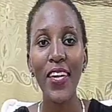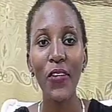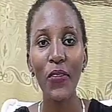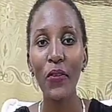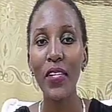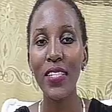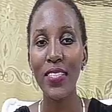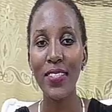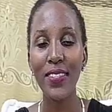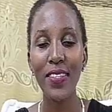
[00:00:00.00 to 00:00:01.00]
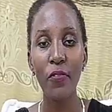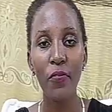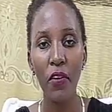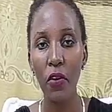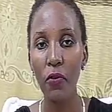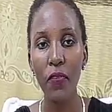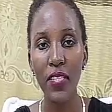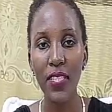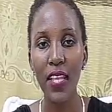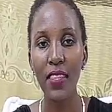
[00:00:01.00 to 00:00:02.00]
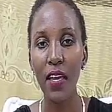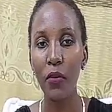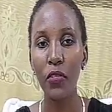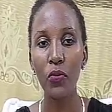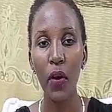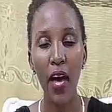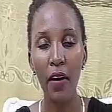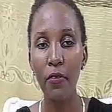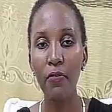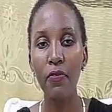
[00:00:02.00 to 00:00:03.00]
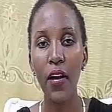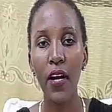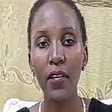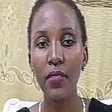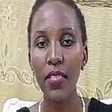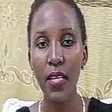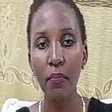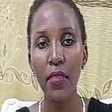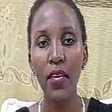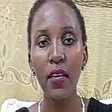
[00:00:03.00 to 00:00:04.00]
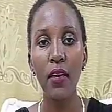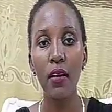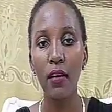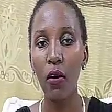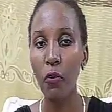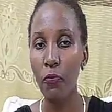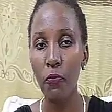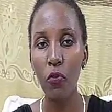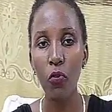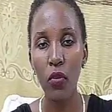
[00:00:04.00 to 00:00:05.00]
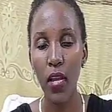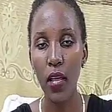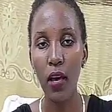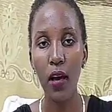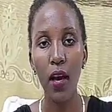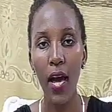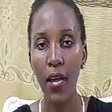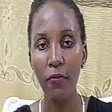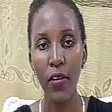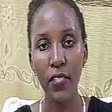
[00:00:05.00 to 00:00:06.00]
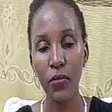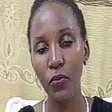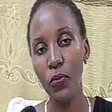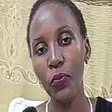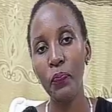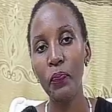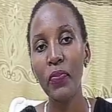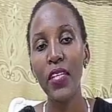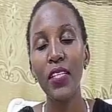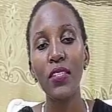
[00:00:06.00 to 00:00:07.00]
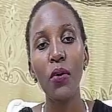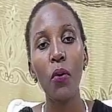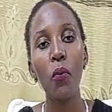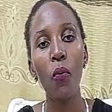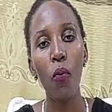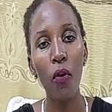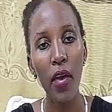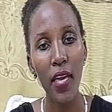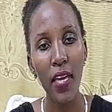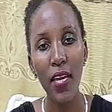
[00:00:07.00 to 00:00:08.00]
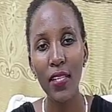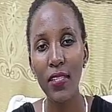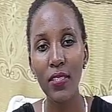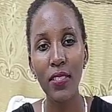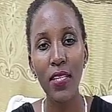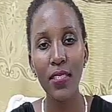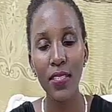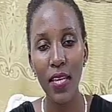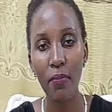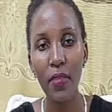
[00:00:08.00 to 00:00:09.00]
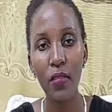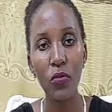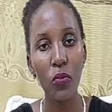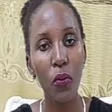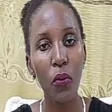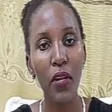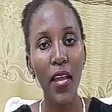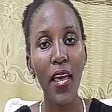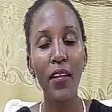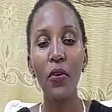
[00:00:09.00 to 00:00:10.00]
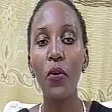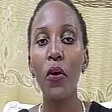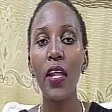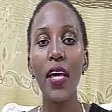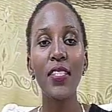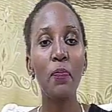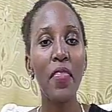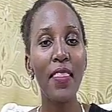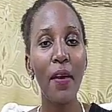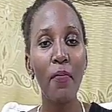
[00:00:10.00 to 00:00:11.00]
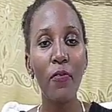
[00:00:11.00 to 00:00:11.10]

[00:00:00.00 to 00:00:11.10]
You know, it's very obvious that they're going to have something of good advice to you. So it is the same thing to God, and God has been there